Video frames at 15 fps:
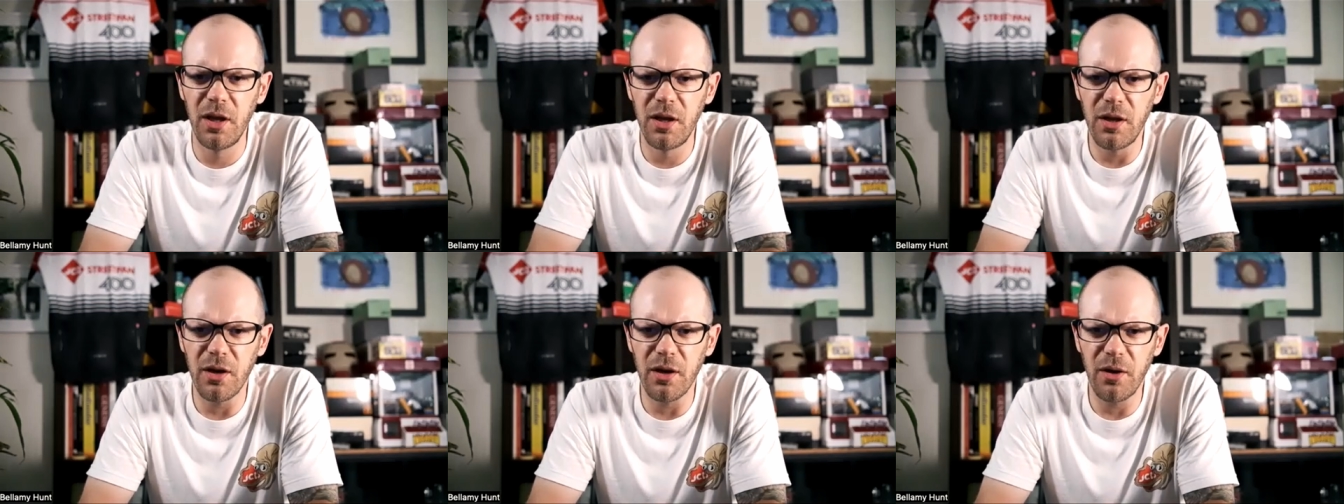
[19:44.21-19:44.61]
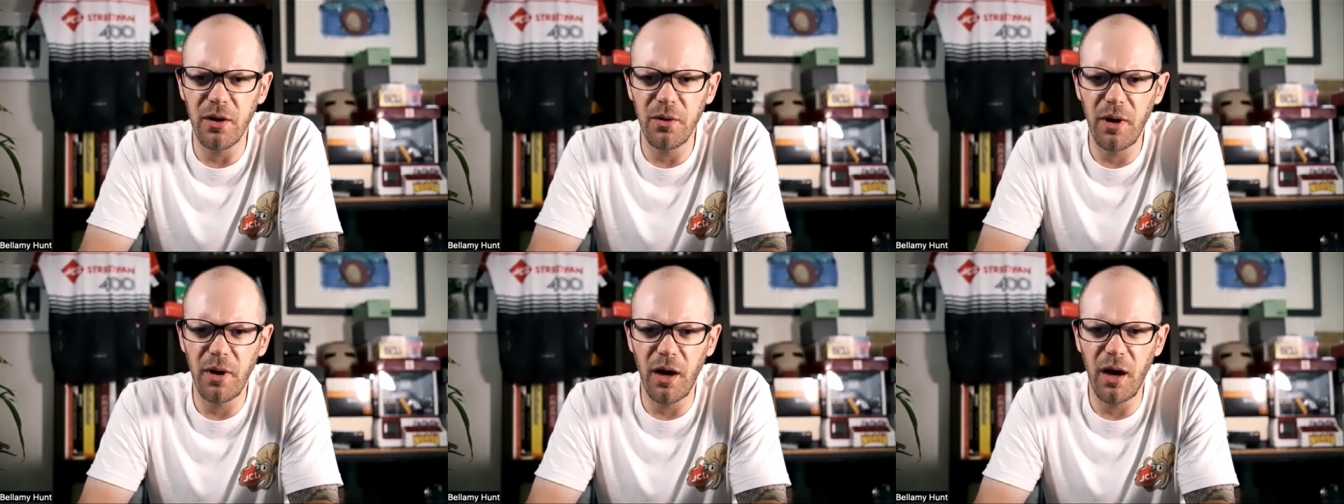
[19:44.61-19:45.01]
You know,
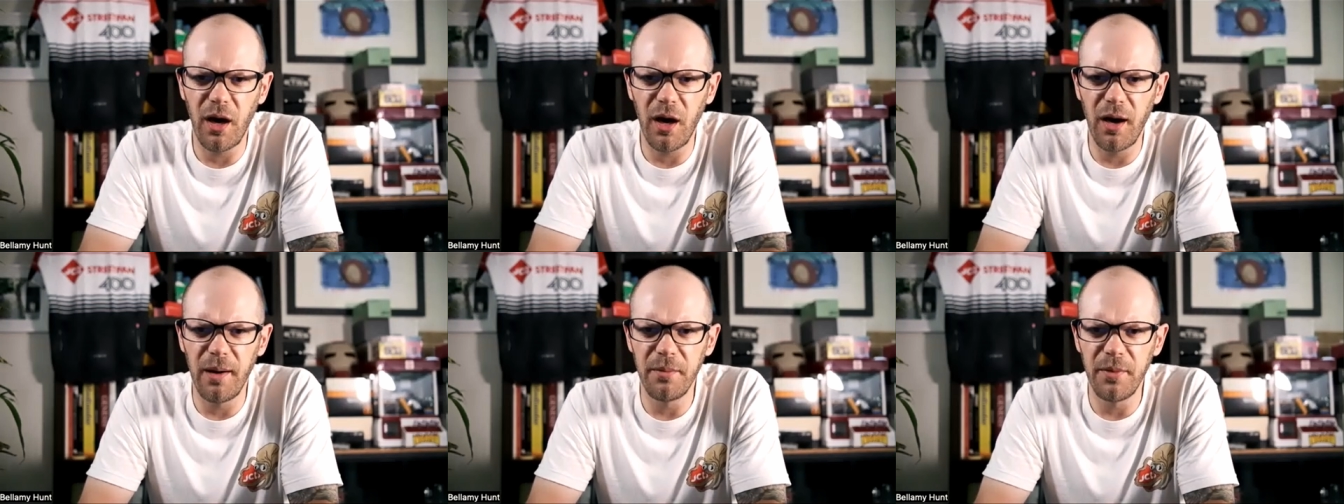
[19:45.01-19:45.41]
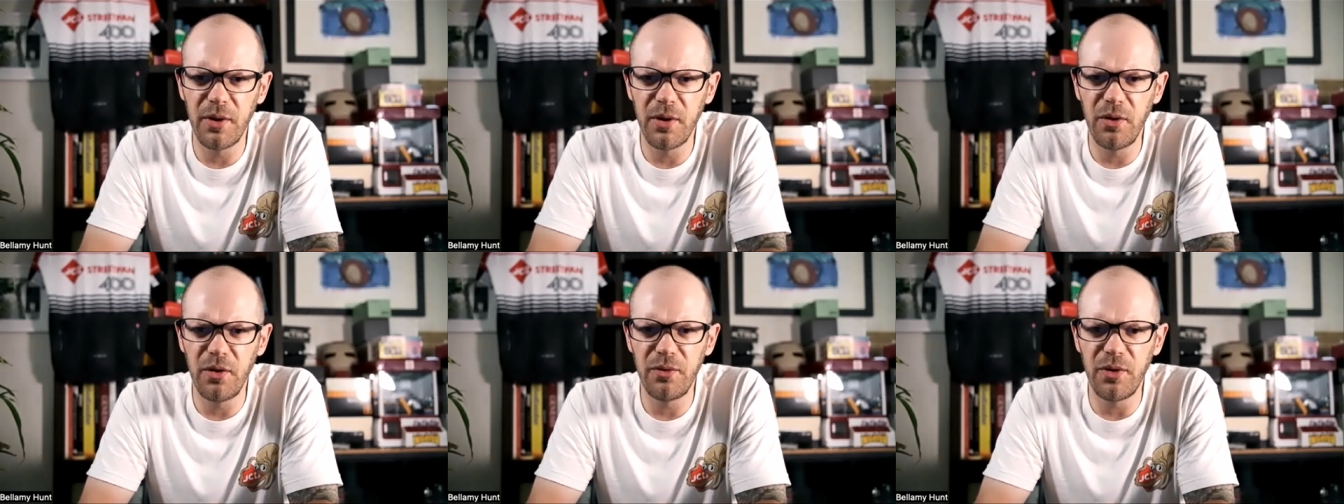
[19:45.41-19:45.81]
um,
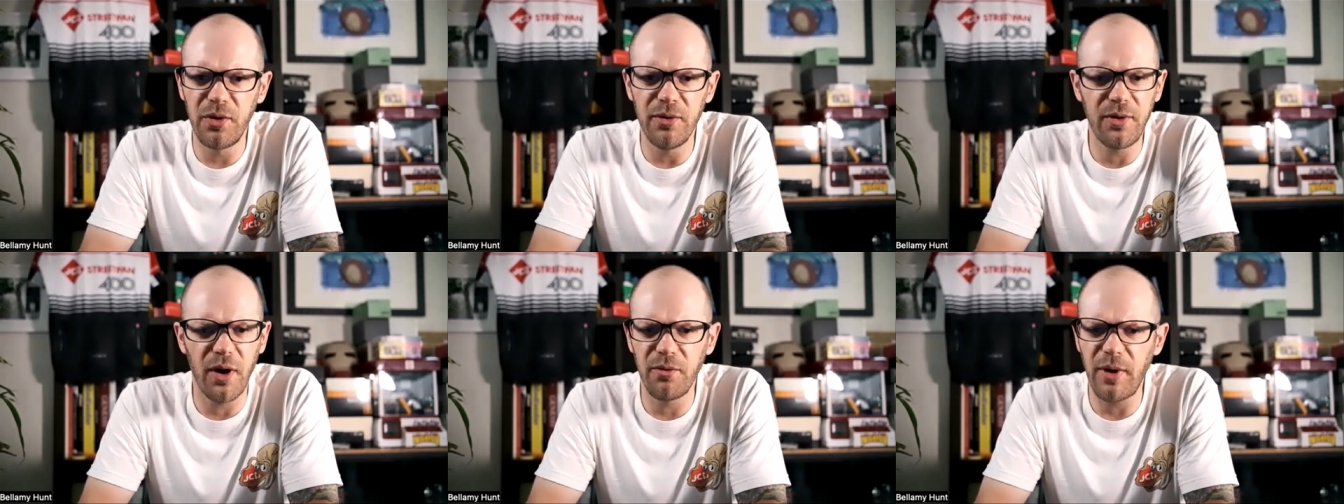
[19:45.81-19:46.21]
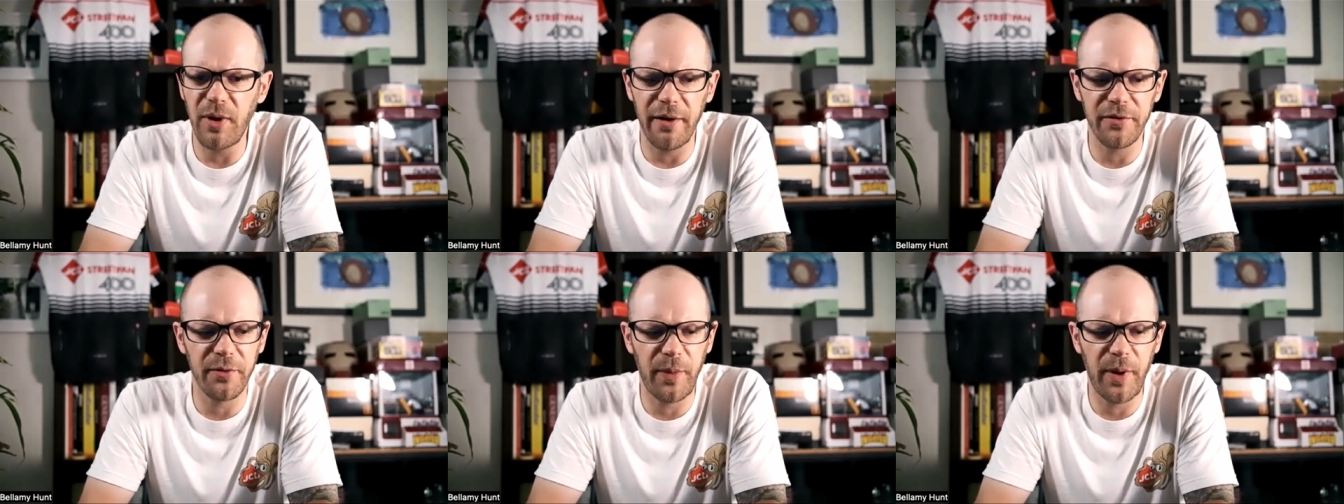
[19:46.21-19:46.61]
you don't
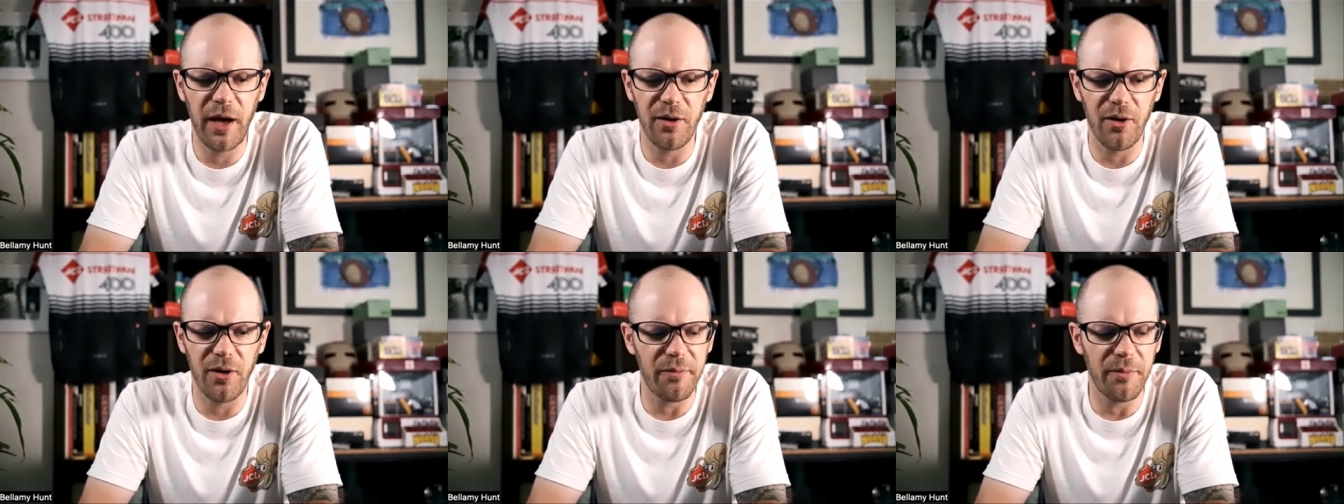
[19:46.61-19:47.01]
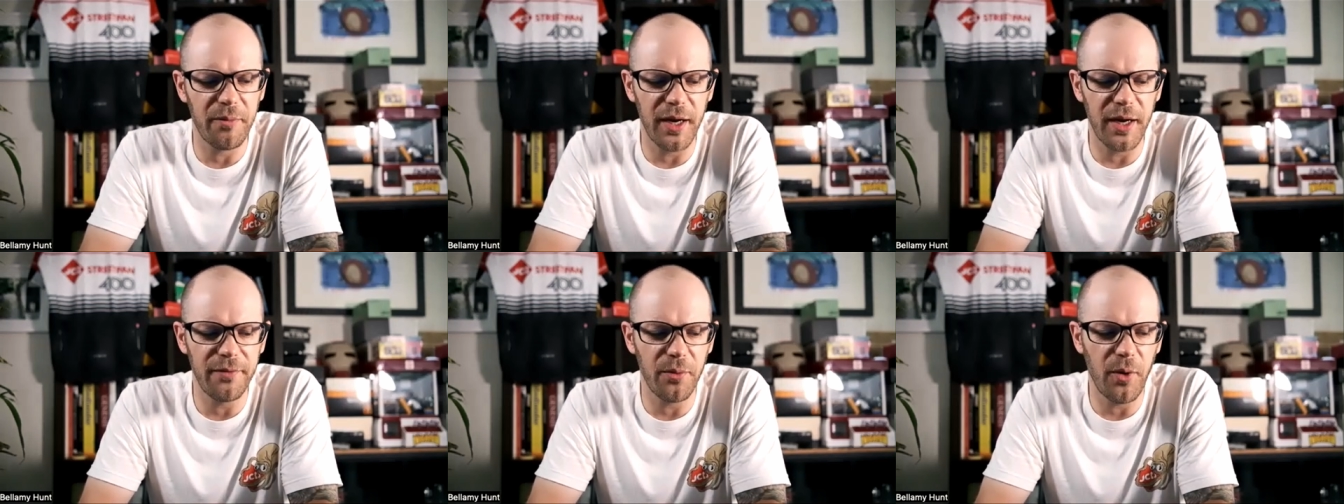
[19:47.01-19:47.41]
have to pay a lot of
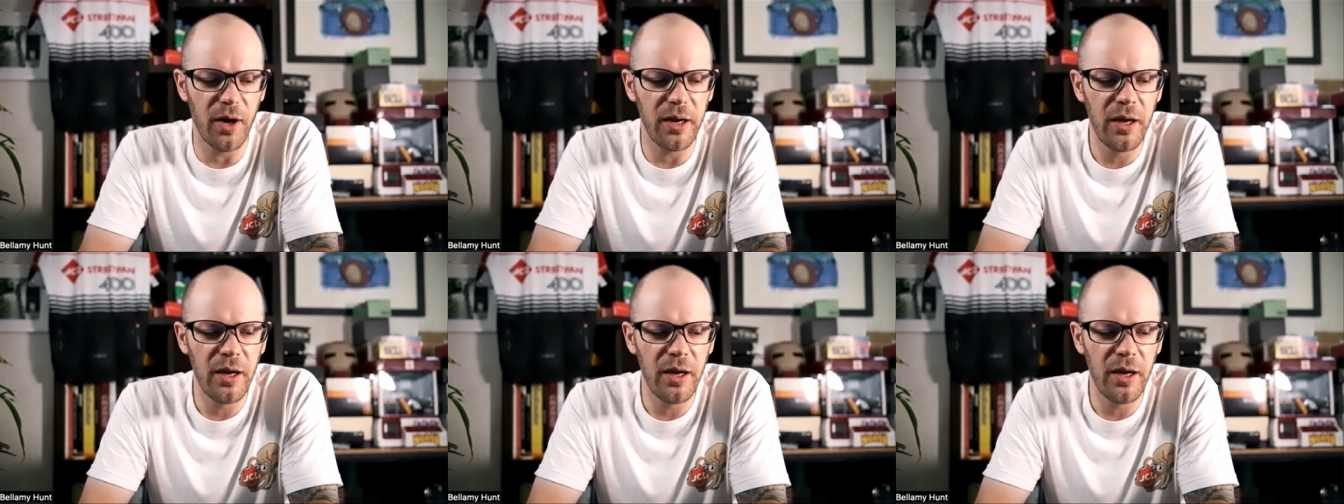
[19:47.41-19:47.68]
money for one.